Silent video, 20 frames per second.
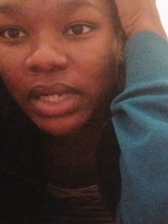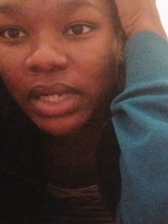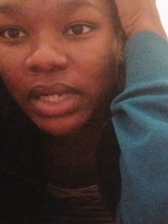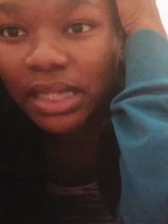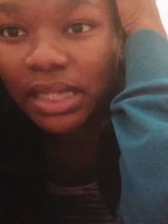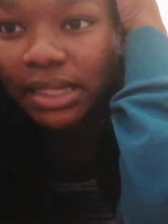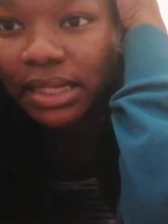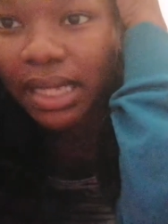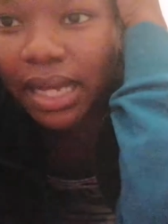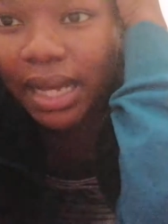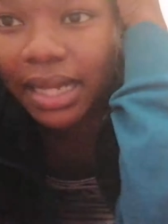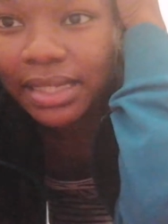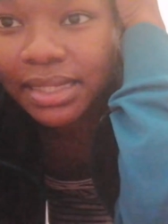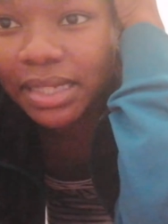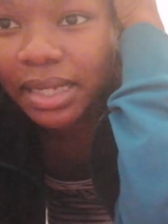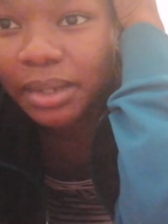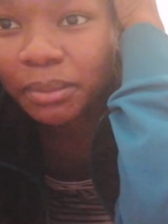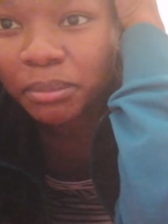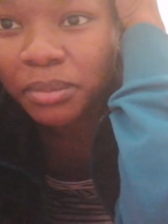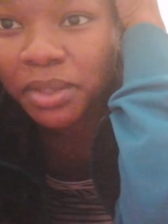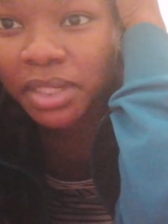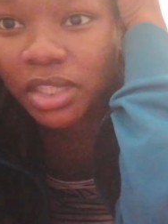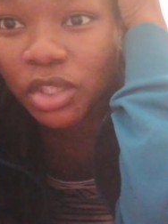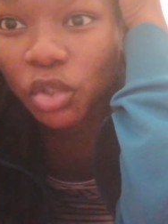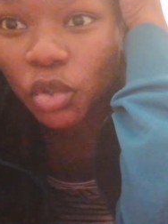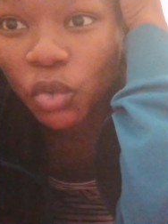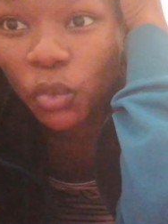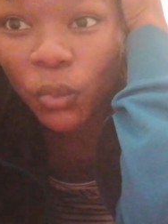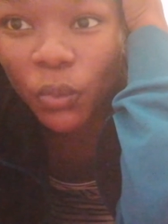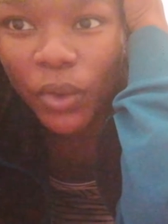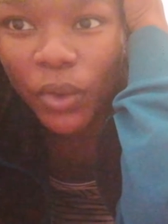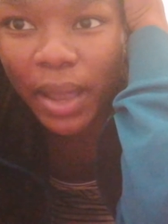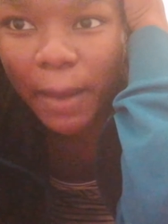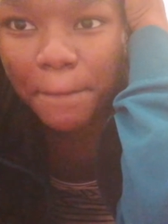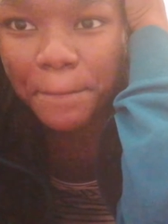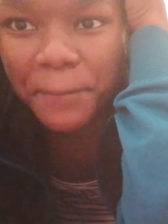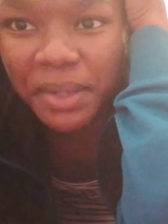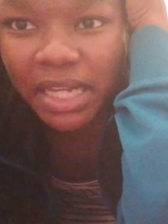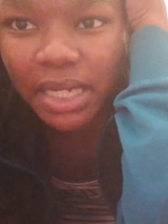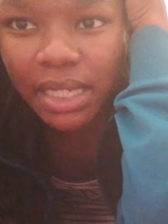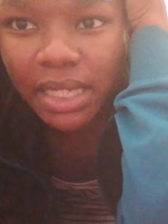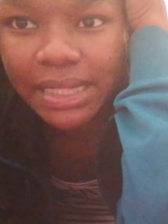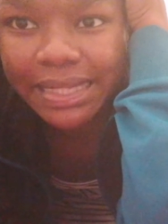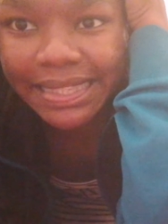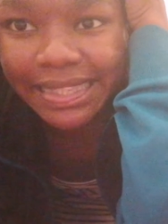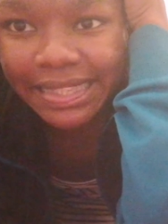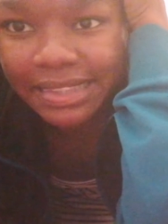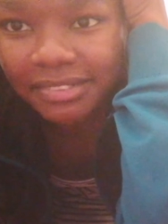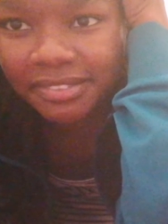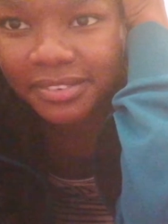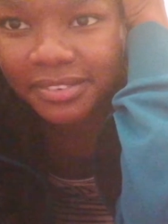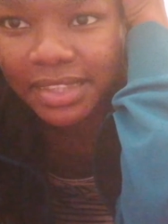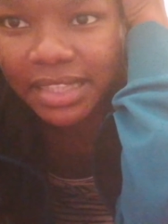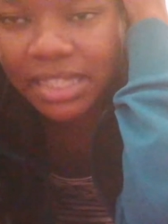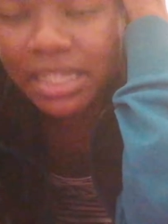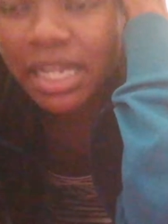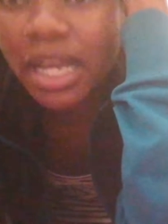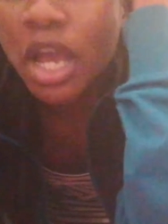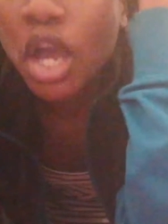Let's attempt to wrap a gift.